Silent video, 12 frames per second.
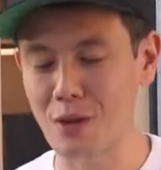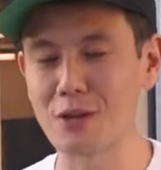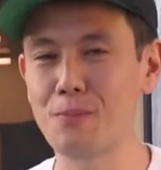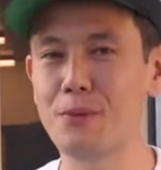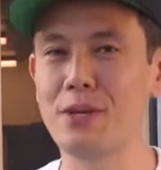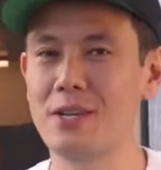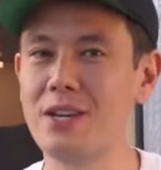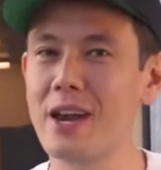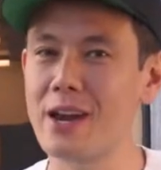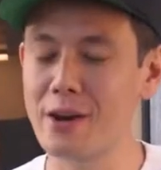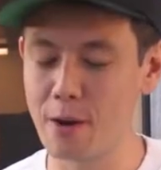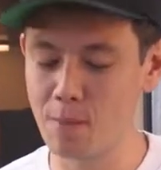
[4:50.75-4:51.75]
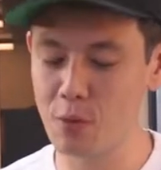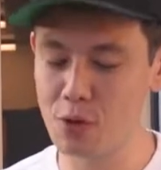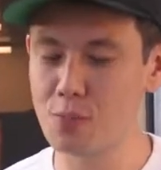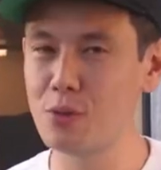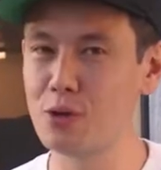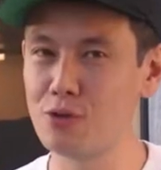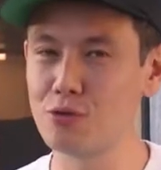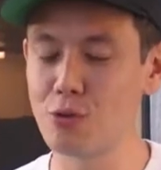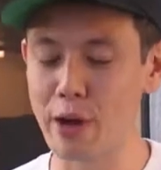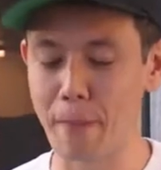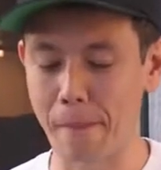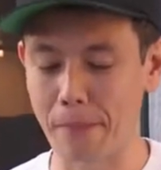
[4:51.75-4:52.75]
That's pretty decadent, that's pretty sweet.